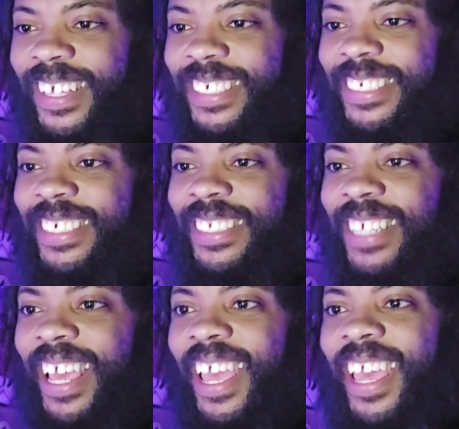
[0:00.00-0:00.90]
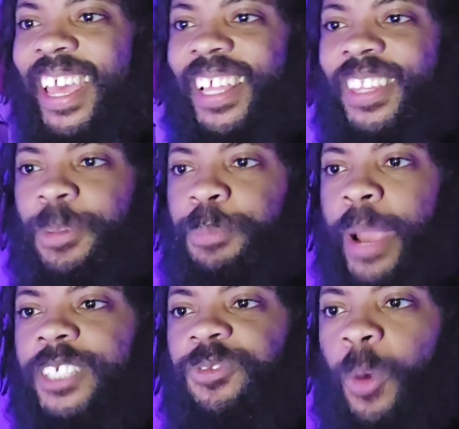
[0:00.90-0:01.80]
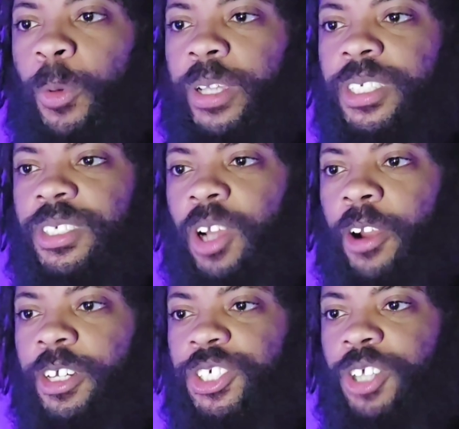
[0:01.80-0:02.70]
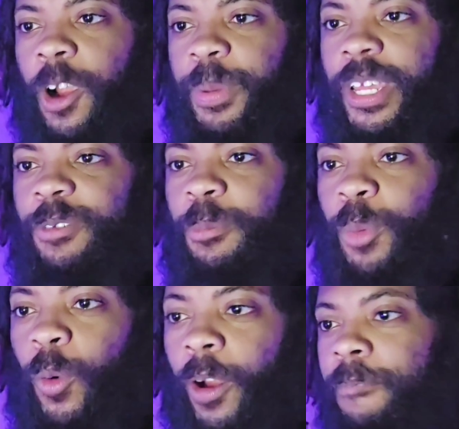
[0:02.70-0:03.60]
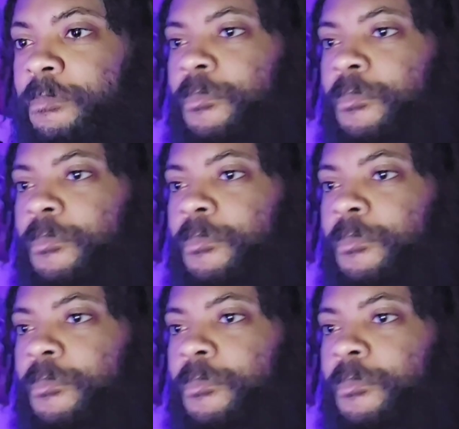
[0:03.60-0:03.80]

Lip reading: Says the brat's focus is starting to sharpen even more.